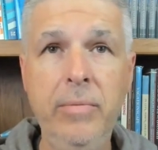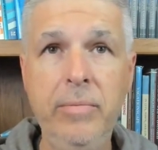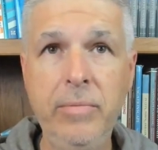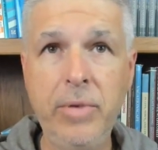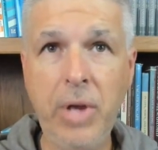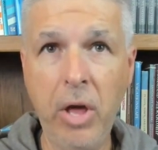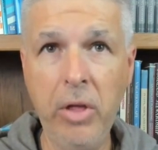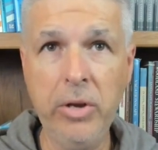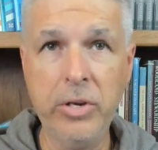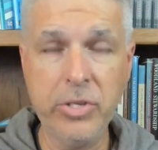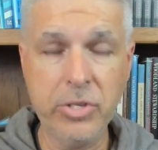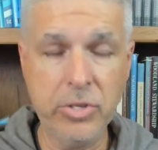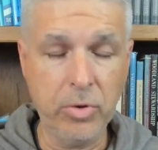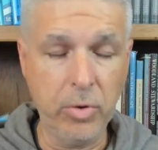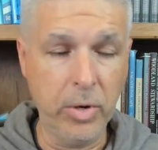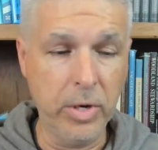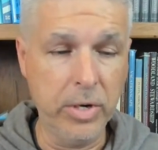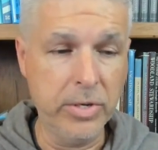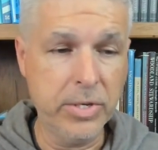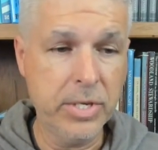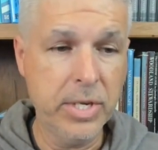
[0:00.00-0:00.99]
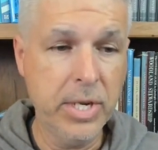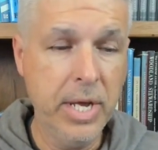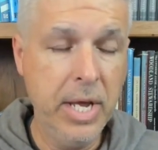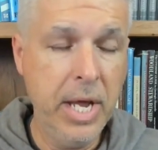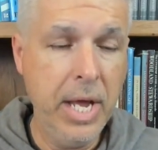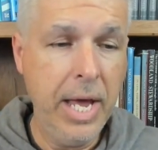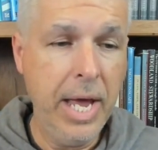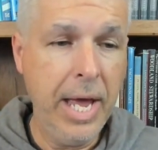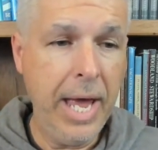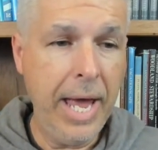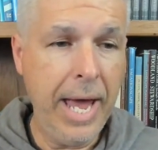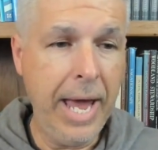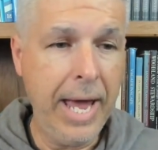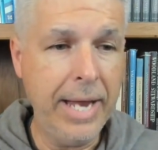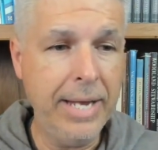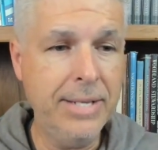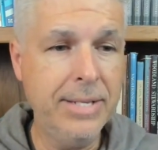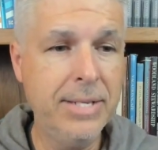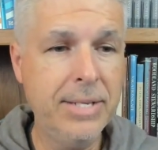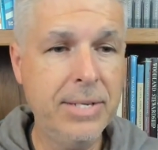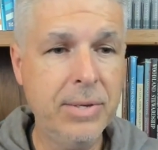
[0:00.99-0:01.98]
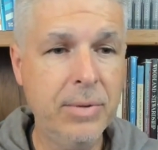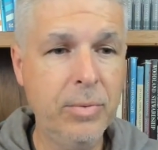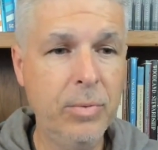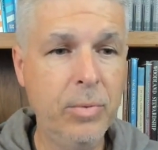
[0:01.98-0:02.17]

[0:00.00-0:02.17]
dollar stores and